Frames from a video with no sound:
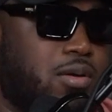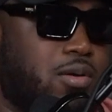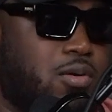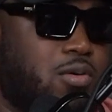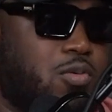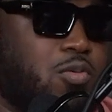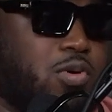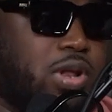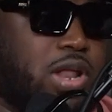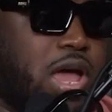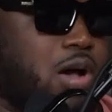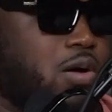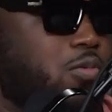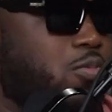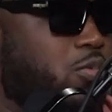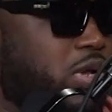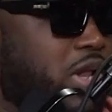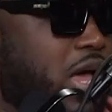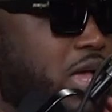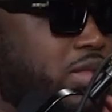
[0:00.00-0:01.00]

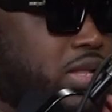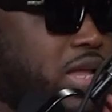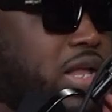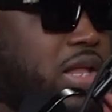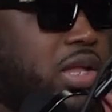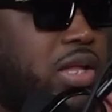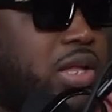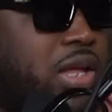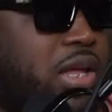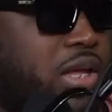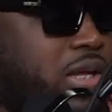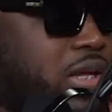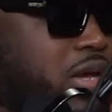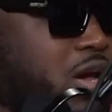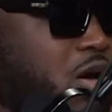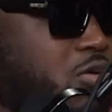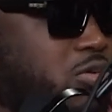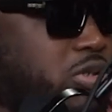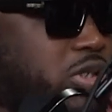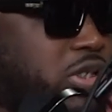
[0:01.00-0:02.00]
without that
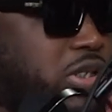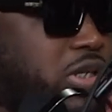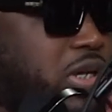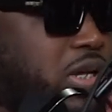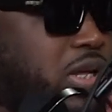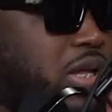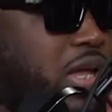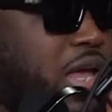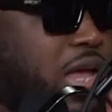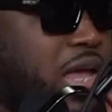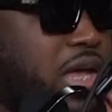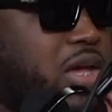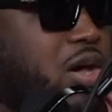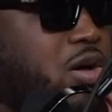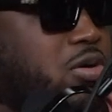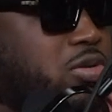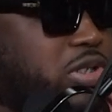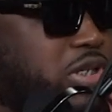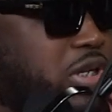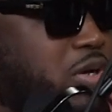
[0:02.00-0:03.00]
coach head
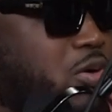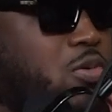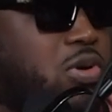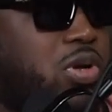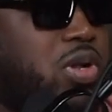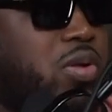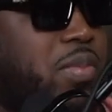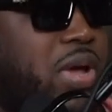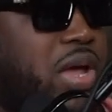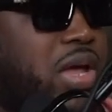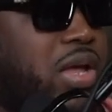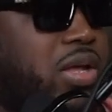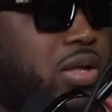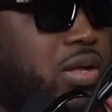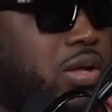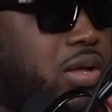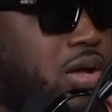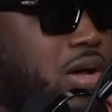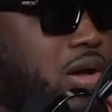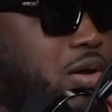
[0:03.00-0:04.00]
coach and quarterback
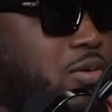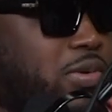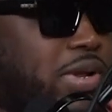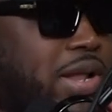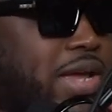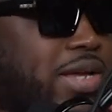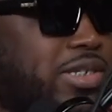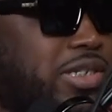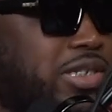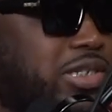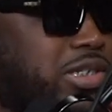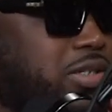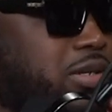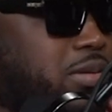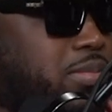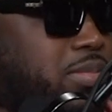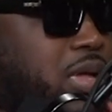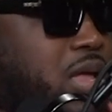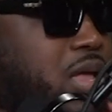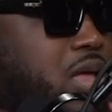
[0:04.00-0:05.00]

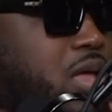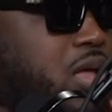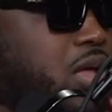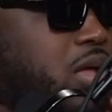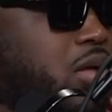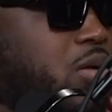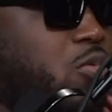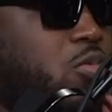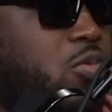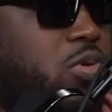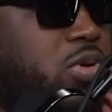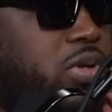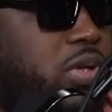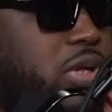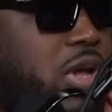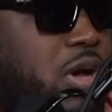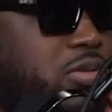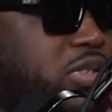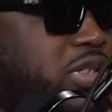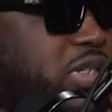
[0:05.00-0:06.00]
relationship,
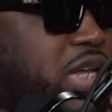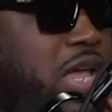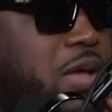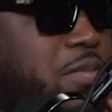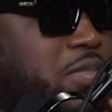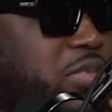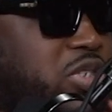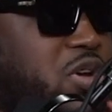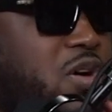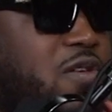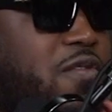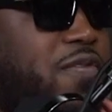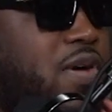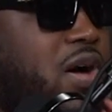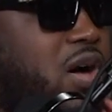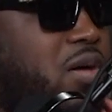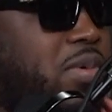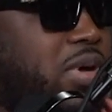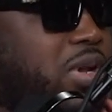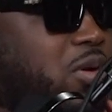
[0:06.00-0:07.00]
your team is gonna
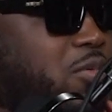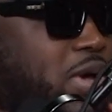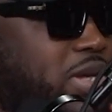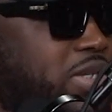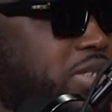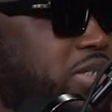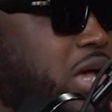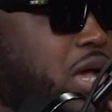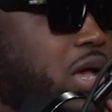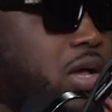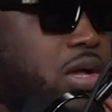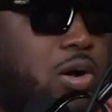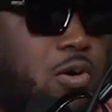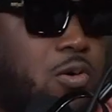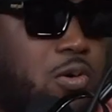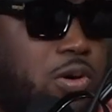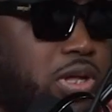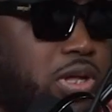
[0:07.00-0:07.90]
fall by the wayside quick.